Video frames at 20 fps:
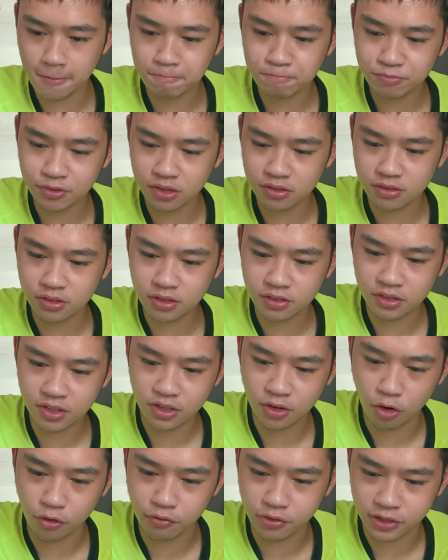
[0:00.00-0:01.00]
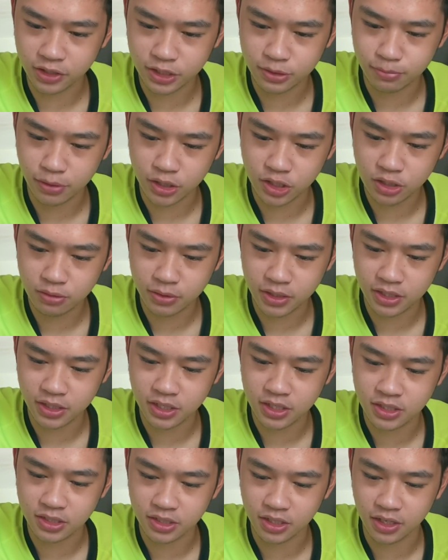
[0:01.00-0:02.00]
Nothing overly special, but it
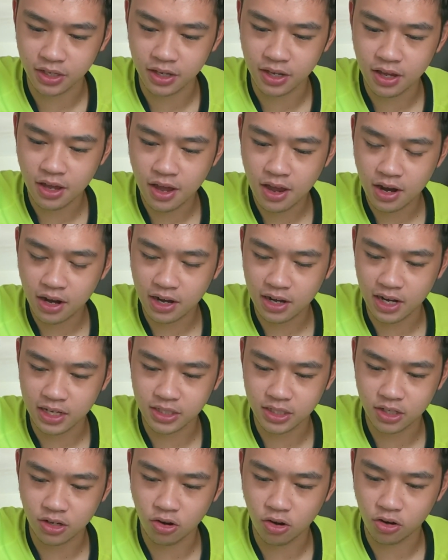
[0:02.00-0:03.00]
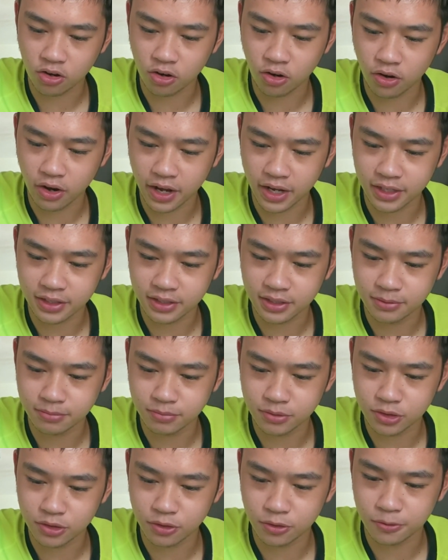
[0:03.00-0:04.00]
is a classic Hong Kong item,
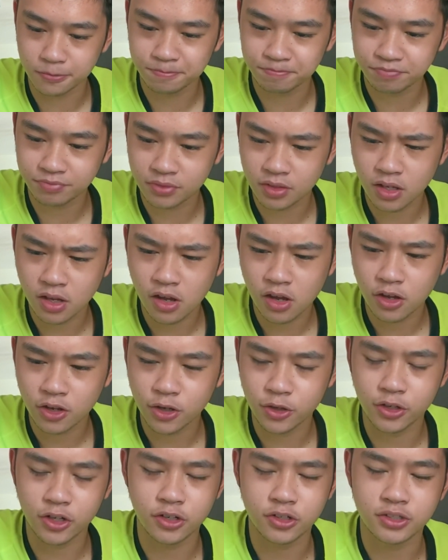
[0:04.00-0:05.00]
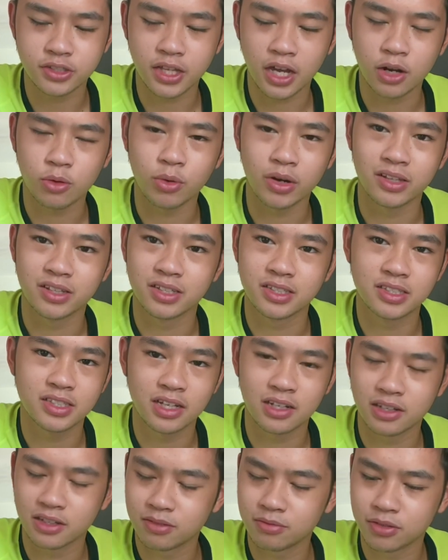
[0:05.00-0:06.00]
so you'd understand why they
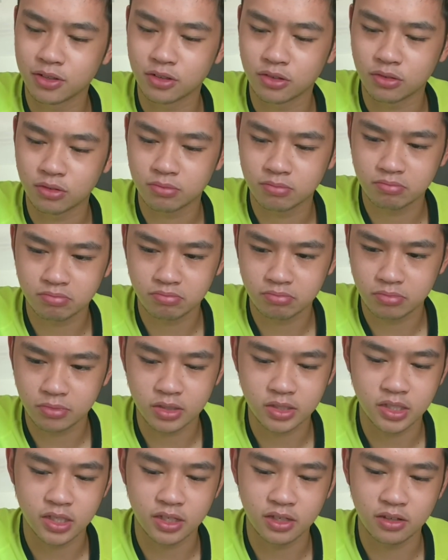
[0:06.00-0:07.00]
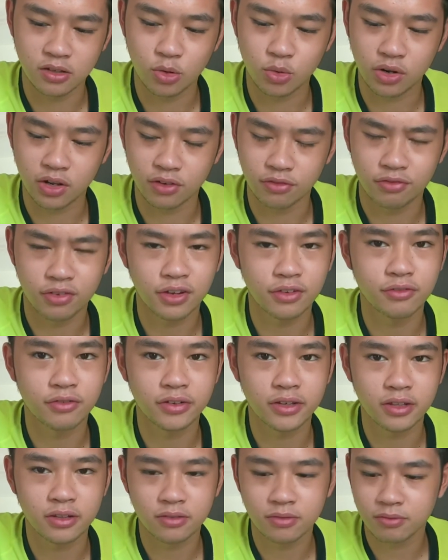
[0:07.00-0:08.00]
sell it. You know, it's a local favorite.